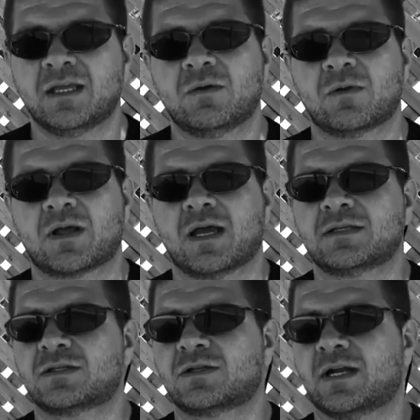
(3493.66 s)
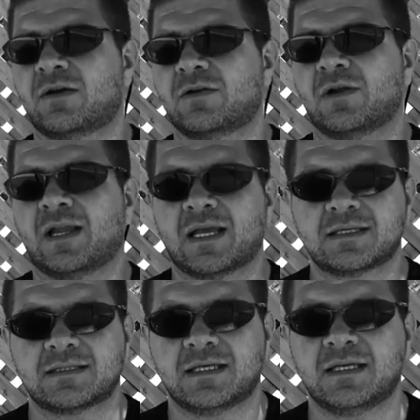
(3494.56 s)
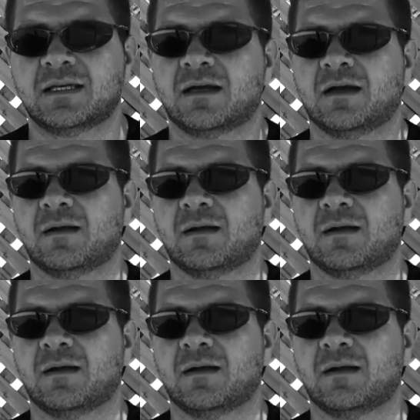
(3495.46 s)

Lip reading: You want to concentrate on your legacy.